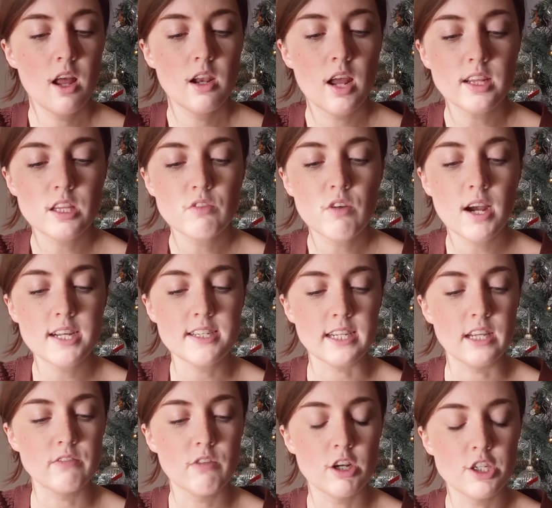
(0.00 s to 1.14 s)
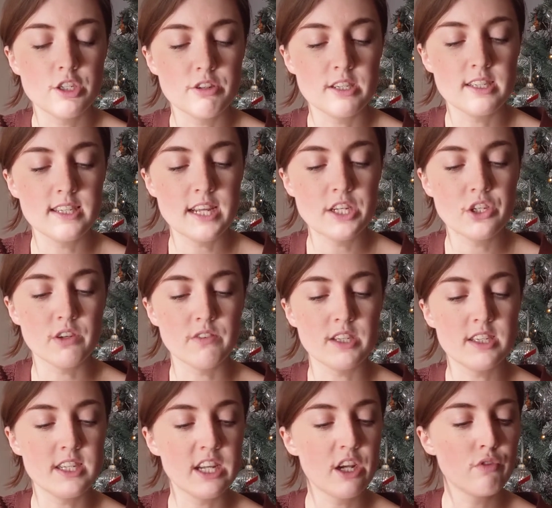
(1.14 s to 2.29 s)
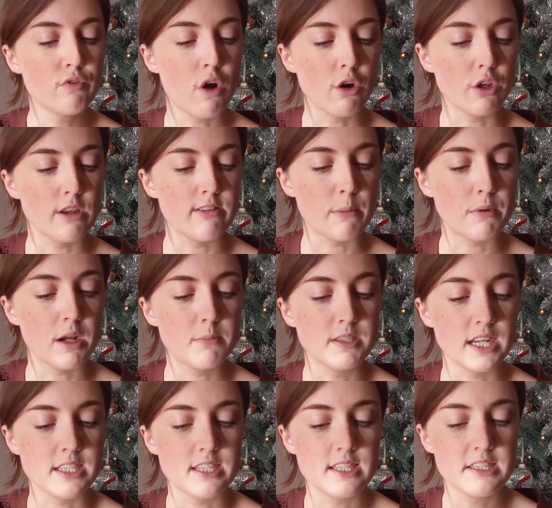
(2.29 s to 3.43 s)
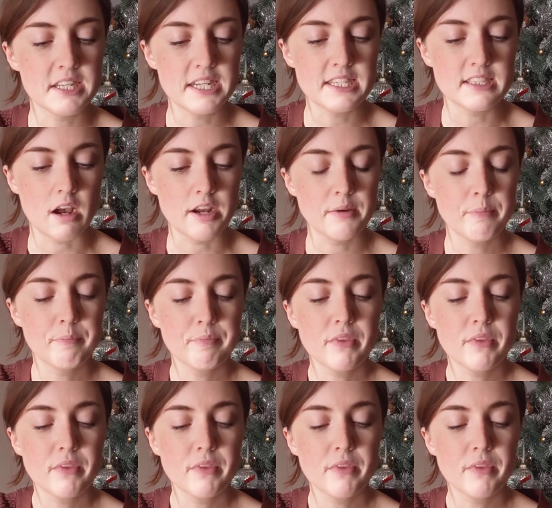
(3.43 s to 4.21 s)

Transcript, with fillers: like the writing that runs through the centre of a stick of rock you sometimes get at the seaside.